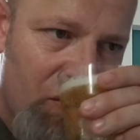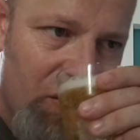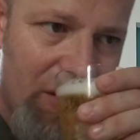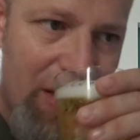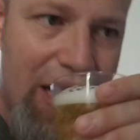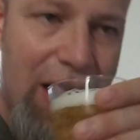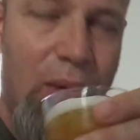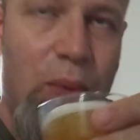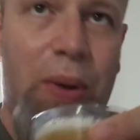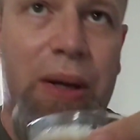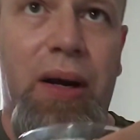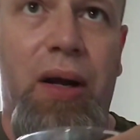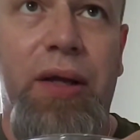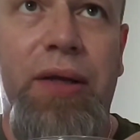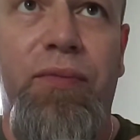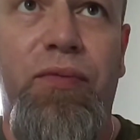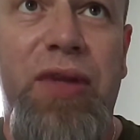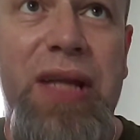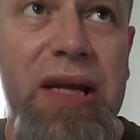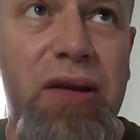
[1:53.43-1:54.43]
Now, when I
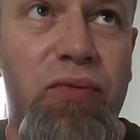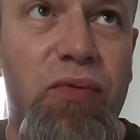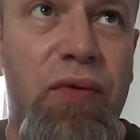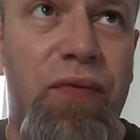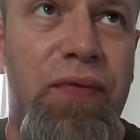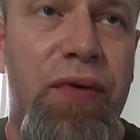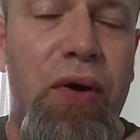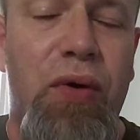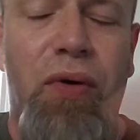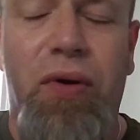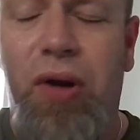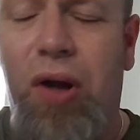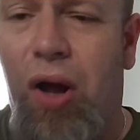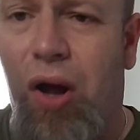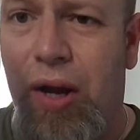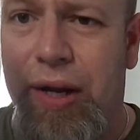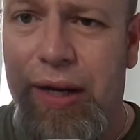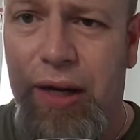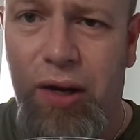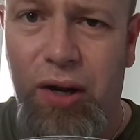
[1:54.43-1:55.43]
did a review on
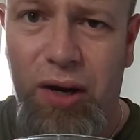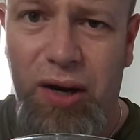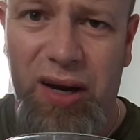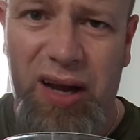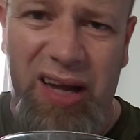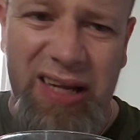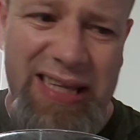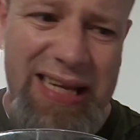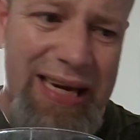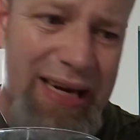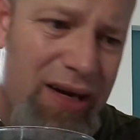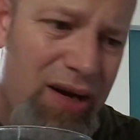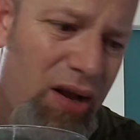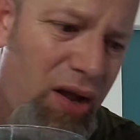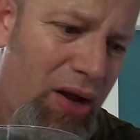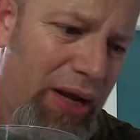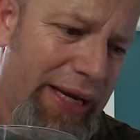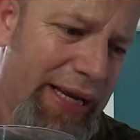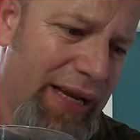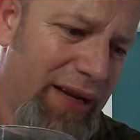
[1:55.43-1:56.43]
Heineken, I didn't
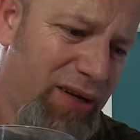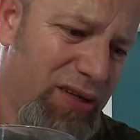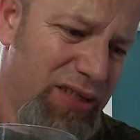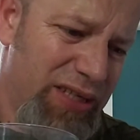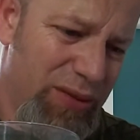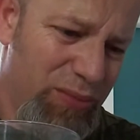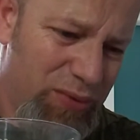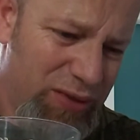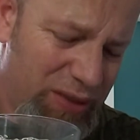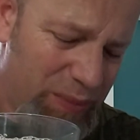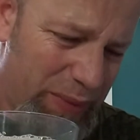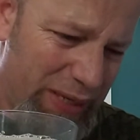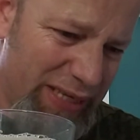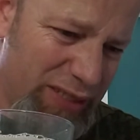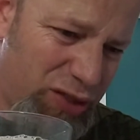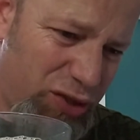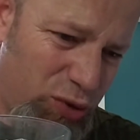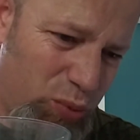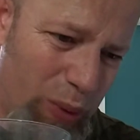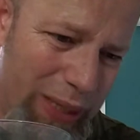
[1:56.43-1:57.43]
like it because it was a bit
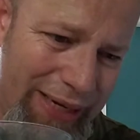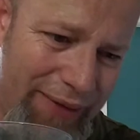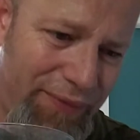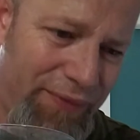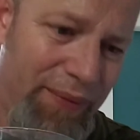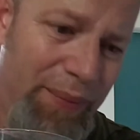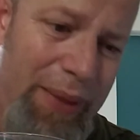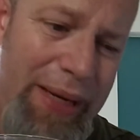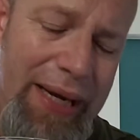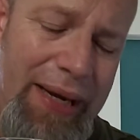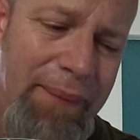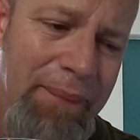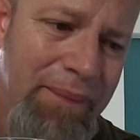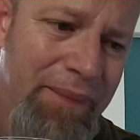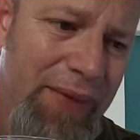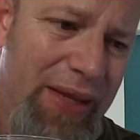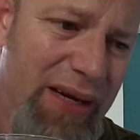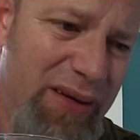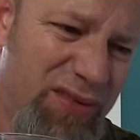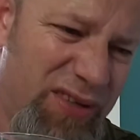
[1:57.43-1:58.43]
sweet for me.
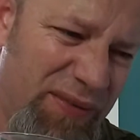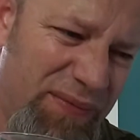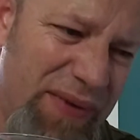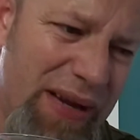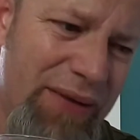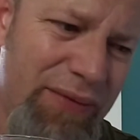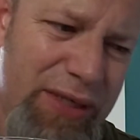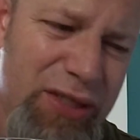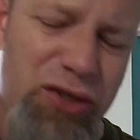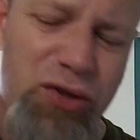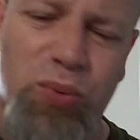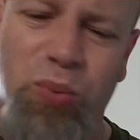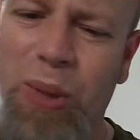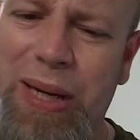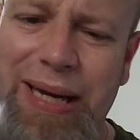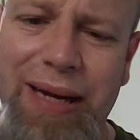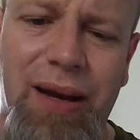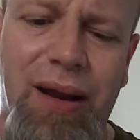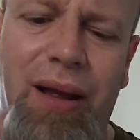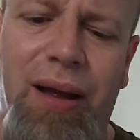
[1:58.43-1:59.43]
It was a very
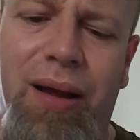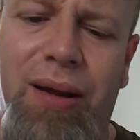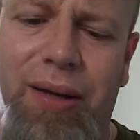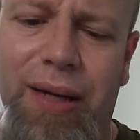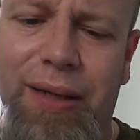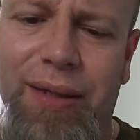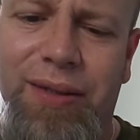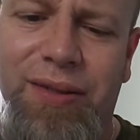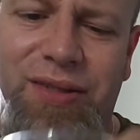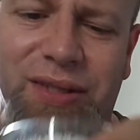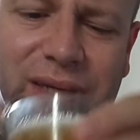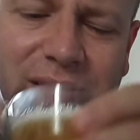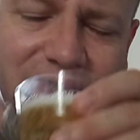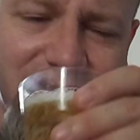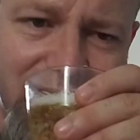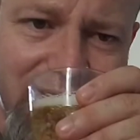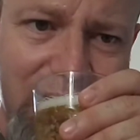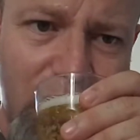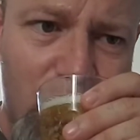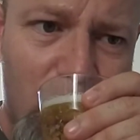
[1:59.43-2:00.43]
sweet lager, so let's
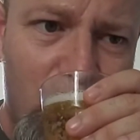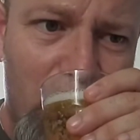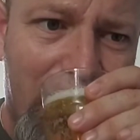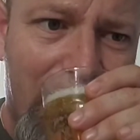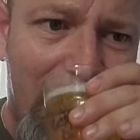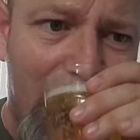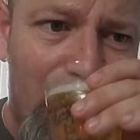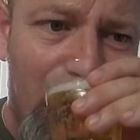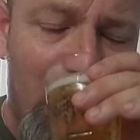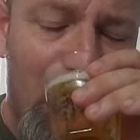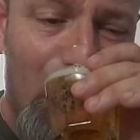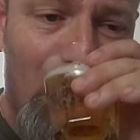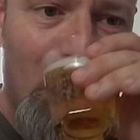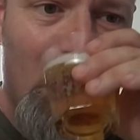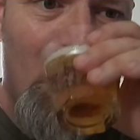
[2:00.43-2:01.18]
see what we get in them.